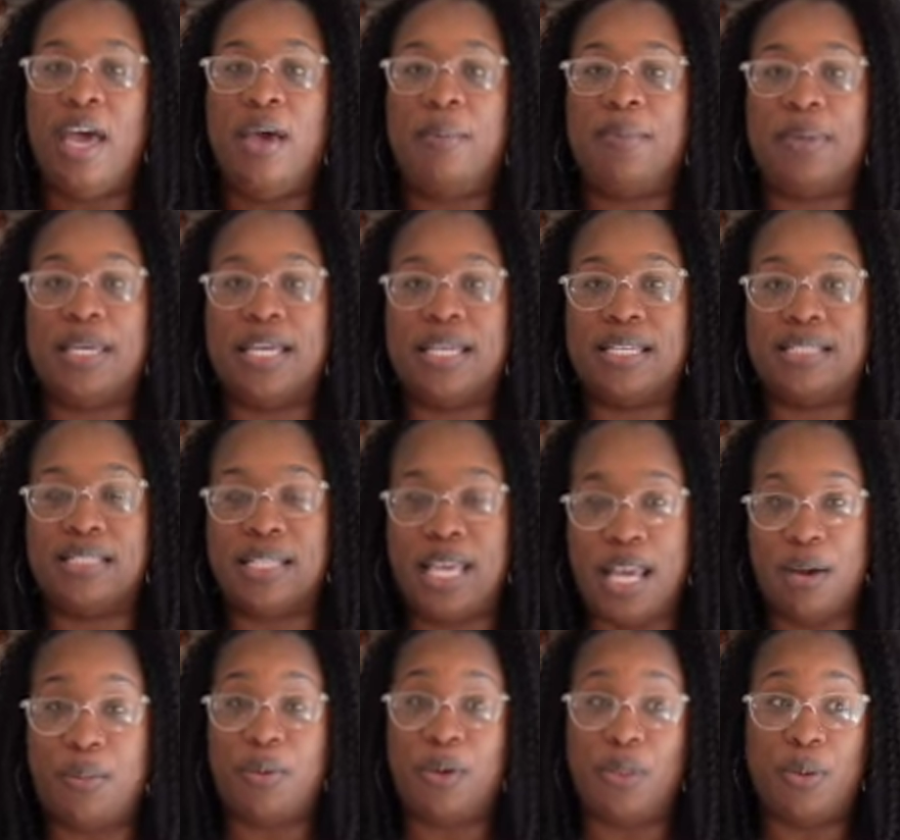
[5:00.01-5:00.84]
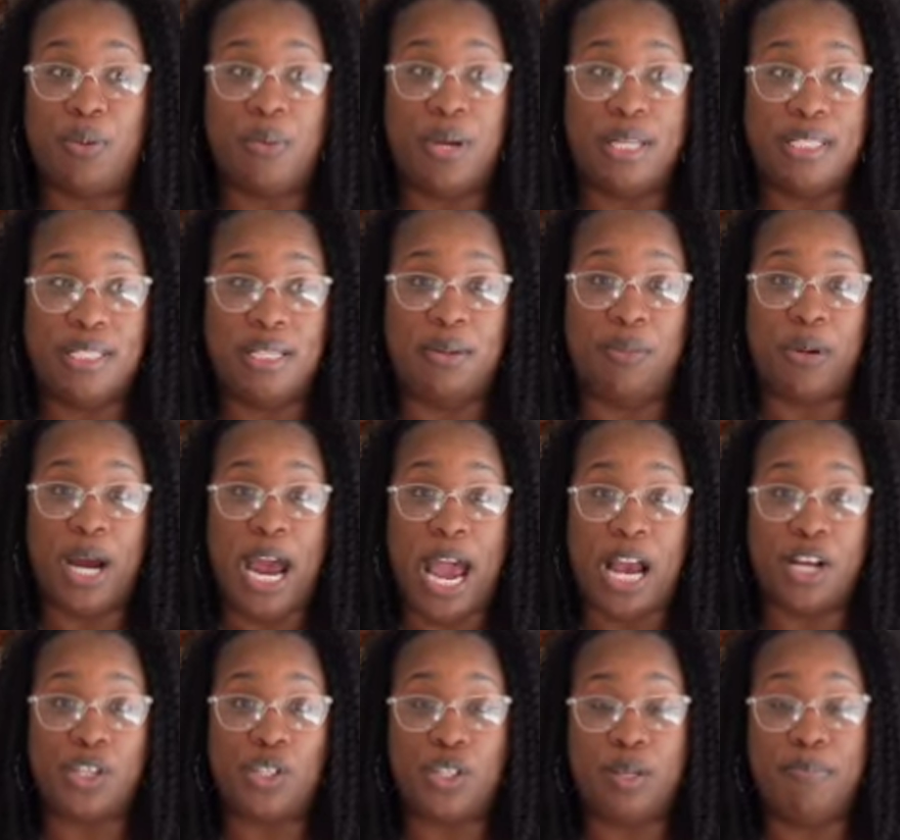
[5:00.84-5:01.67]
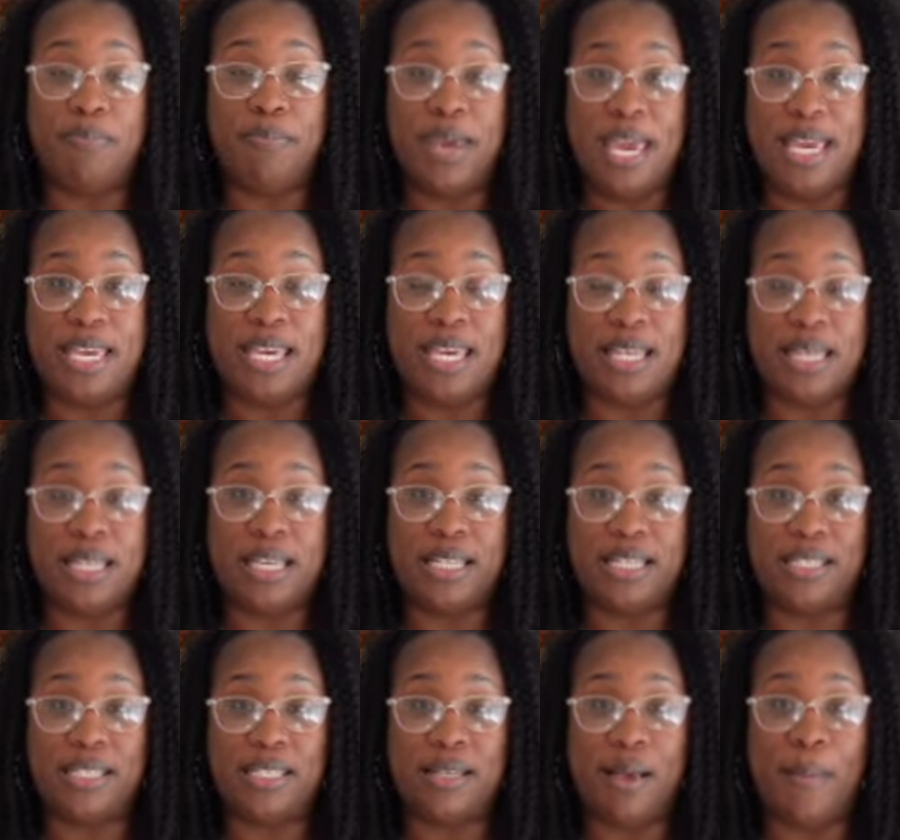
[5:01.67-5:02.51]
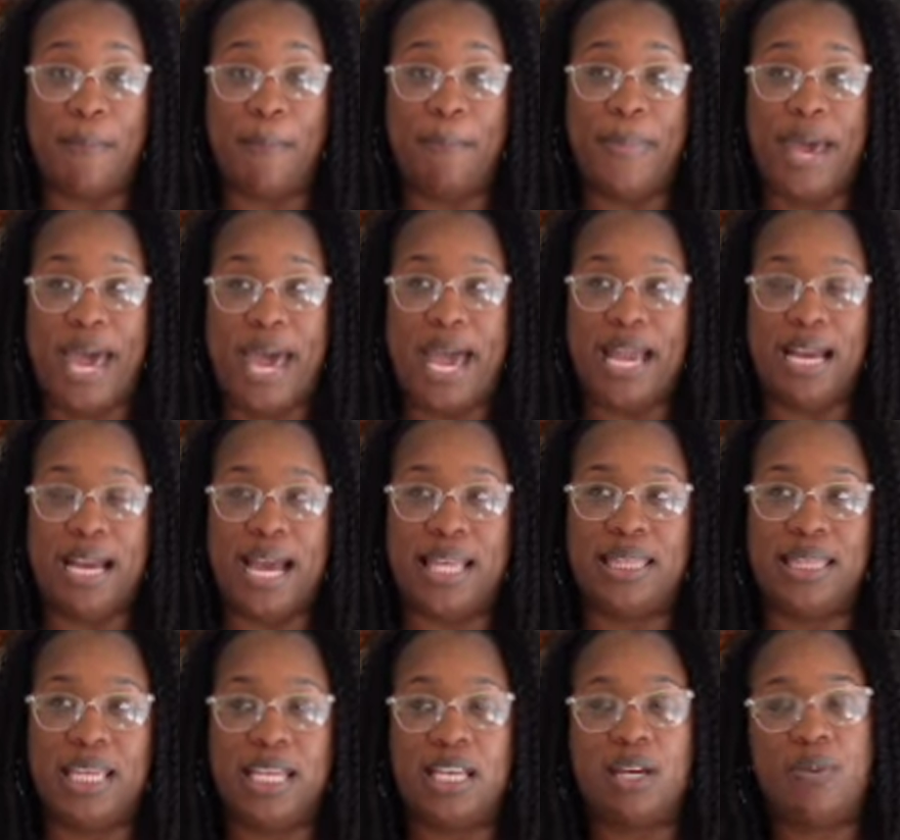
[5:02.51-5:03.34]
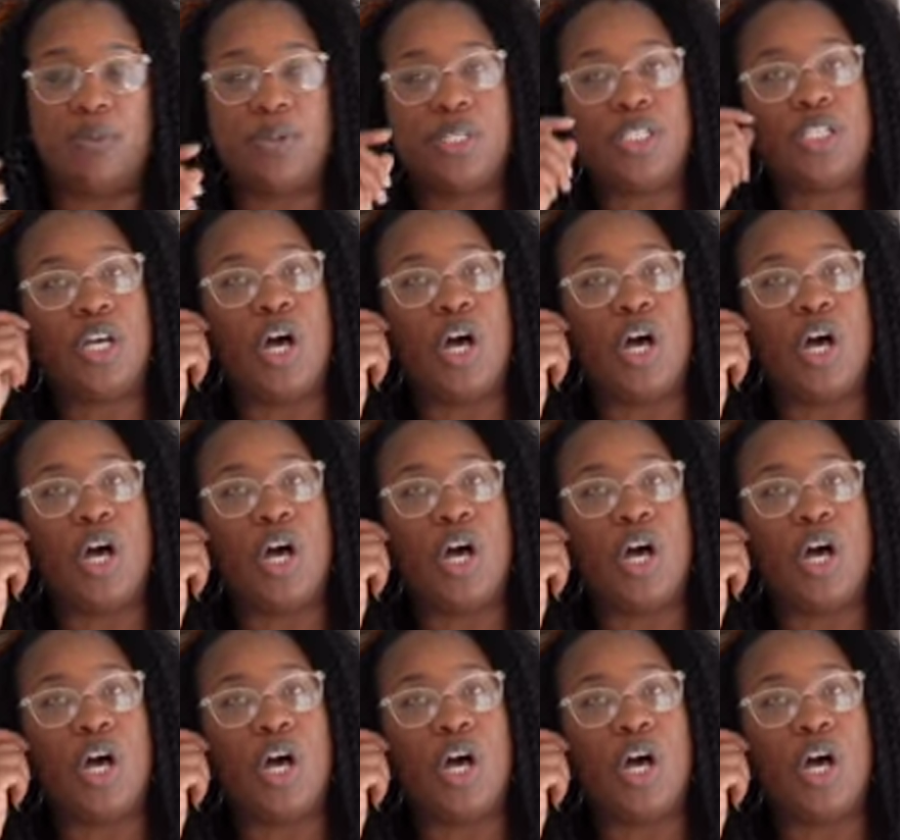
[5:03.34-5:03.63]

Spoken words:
because they were the ones that were actually making this bag. I think it was